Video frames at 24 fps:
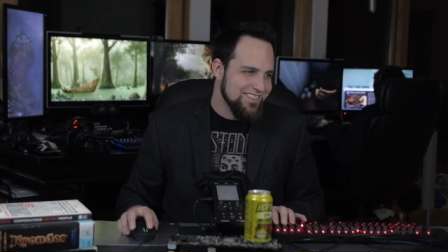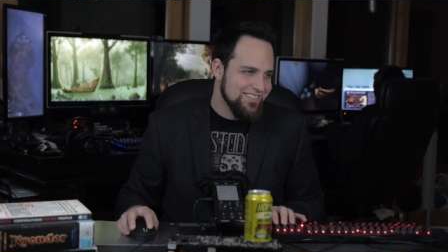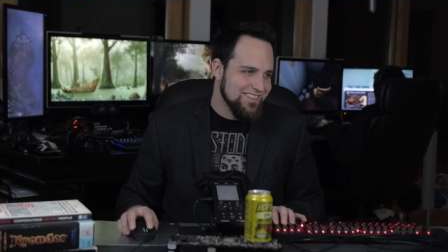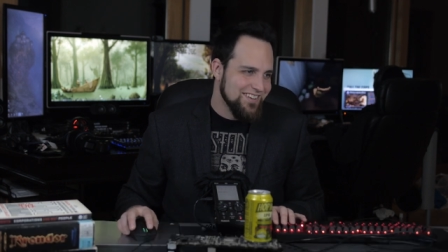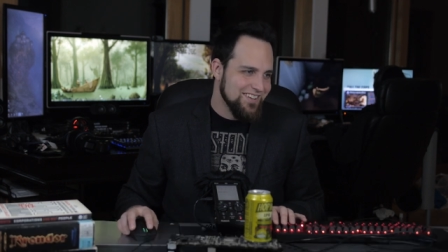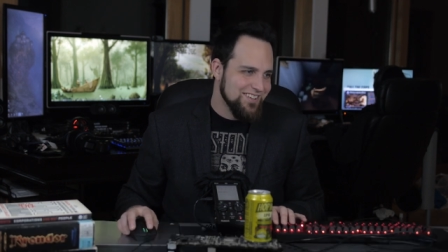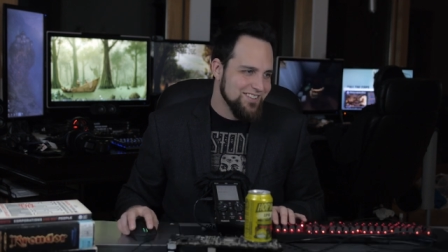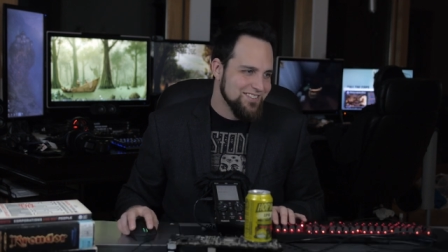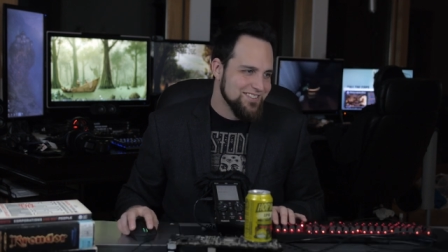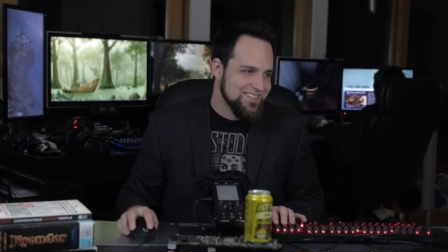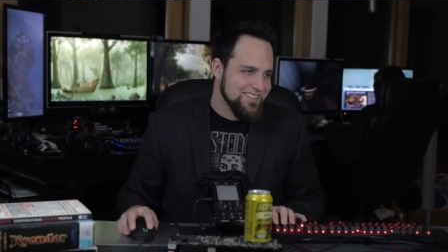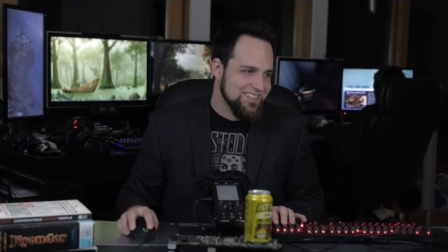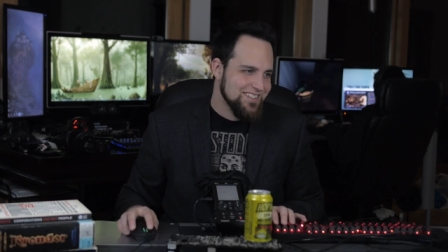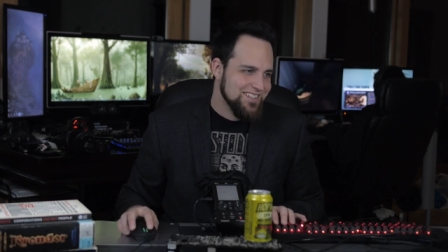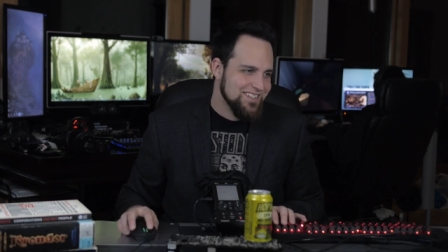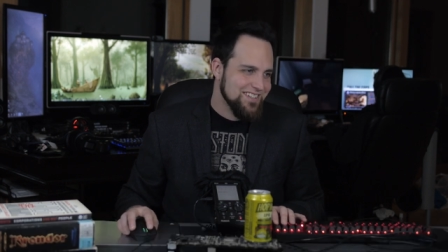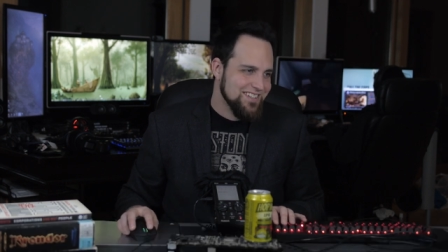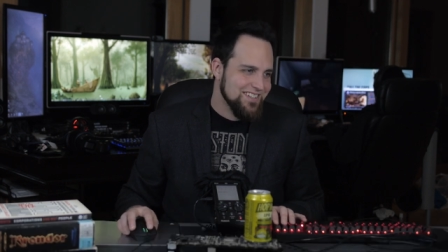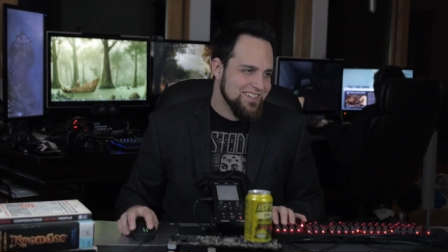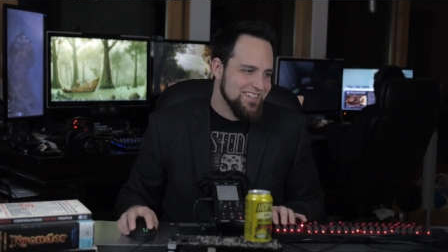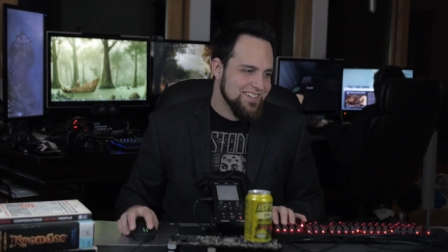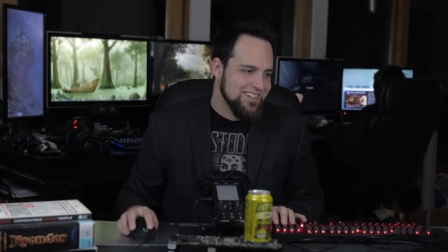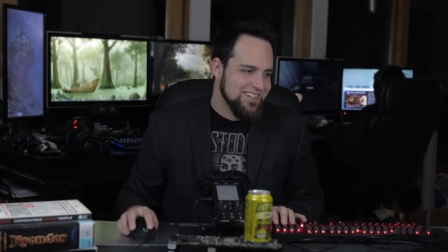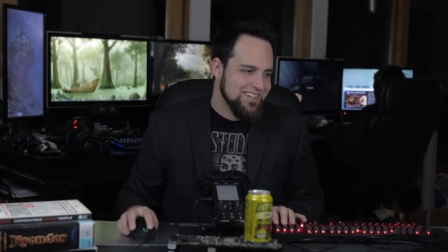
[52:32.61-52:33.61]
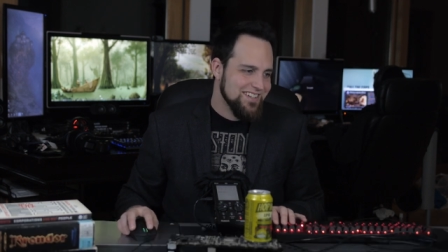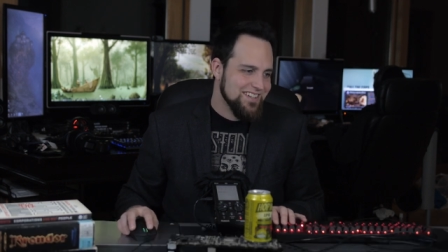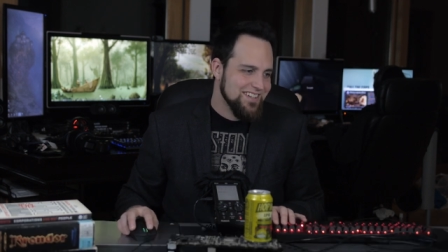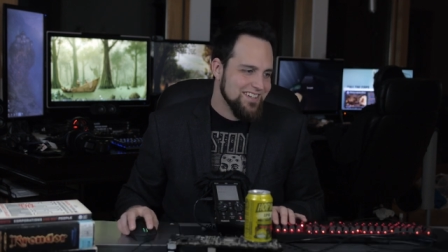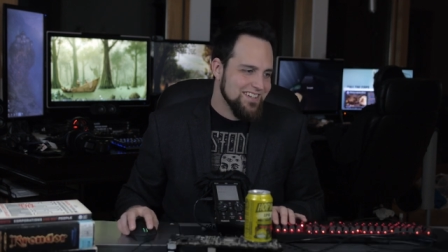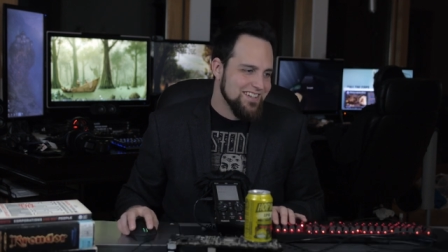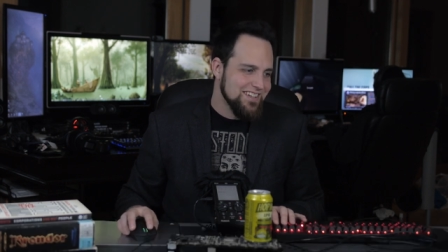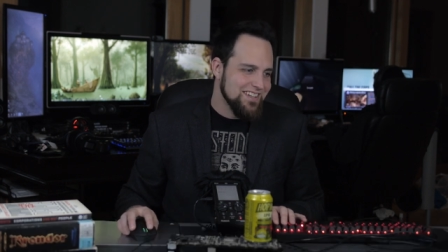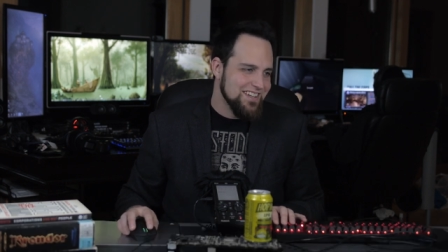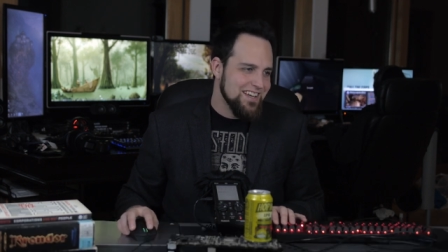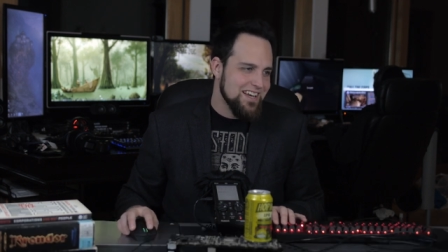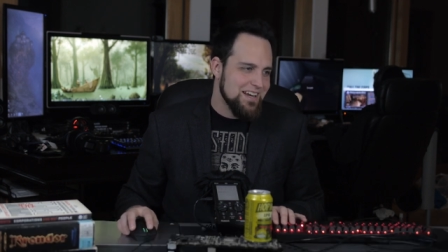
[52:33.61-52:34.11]
Who knows? Never going to happen.
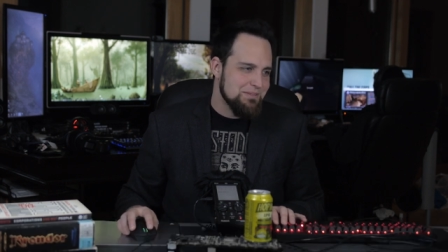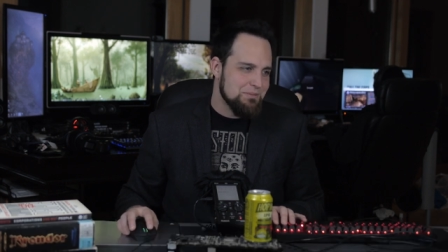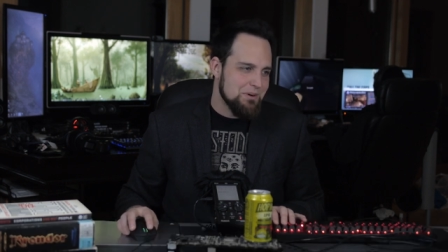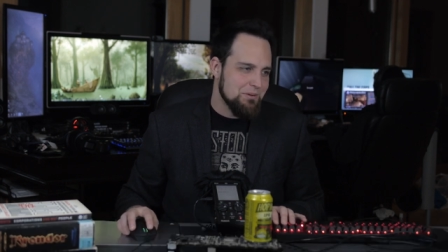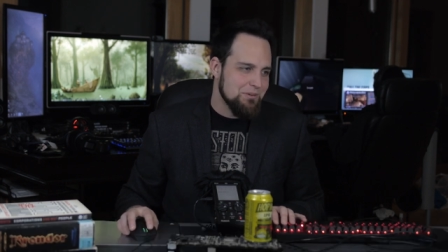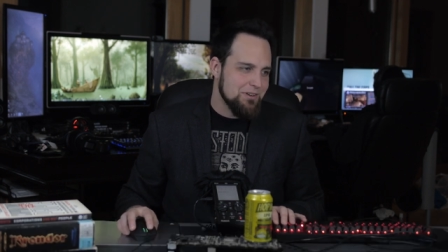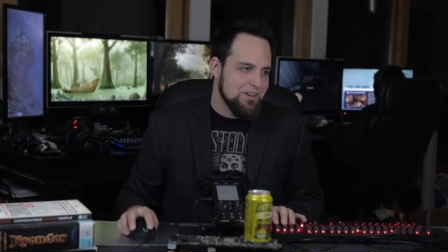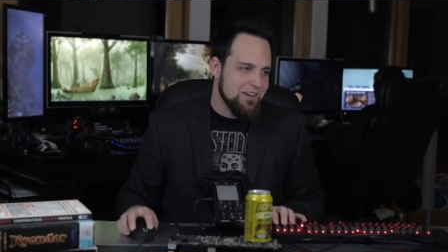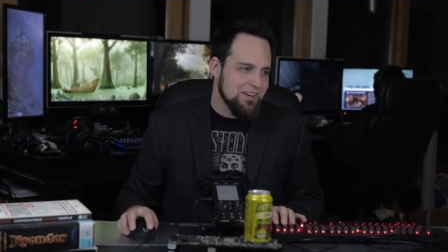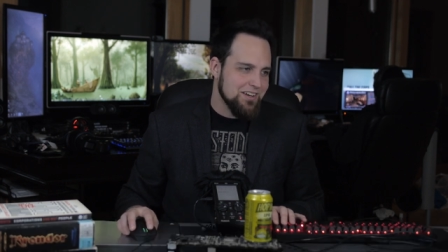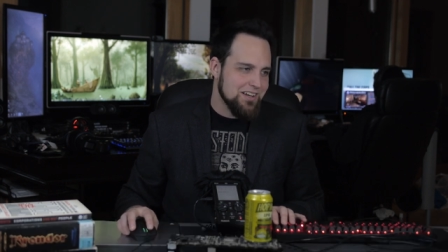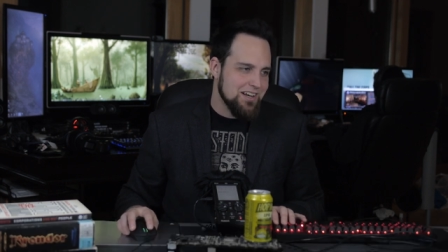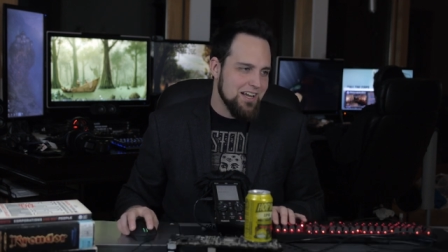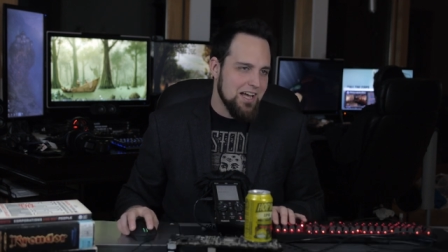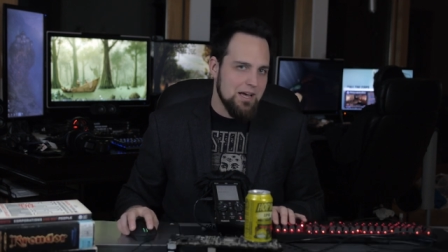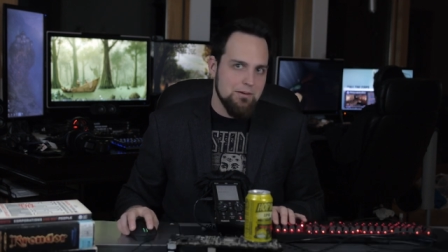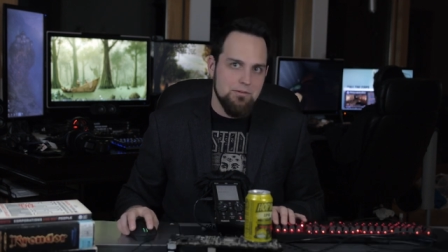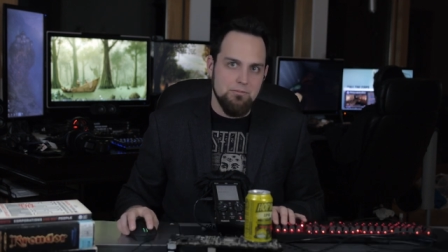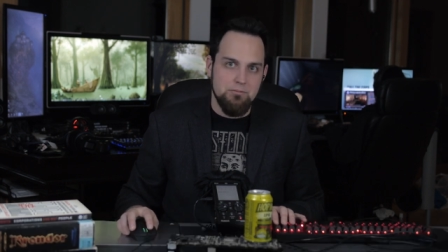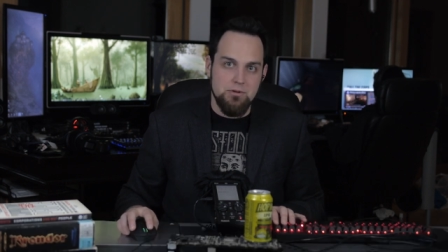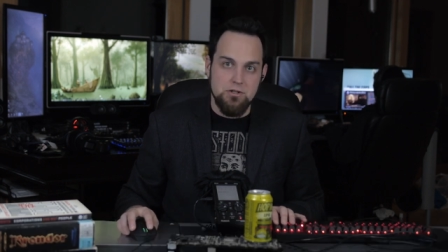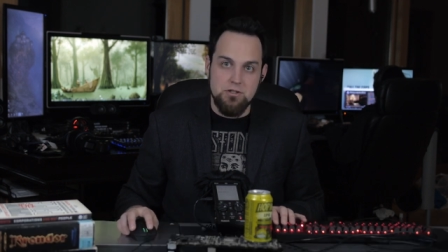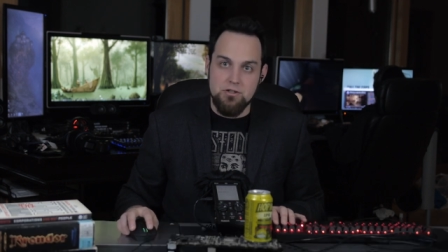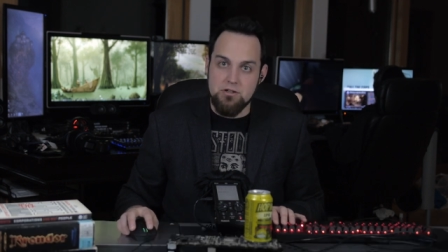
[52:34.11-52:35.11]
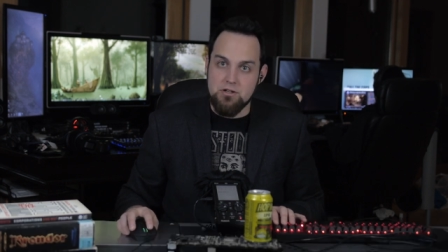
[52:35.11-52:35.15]
Yeah, probably not going to happen,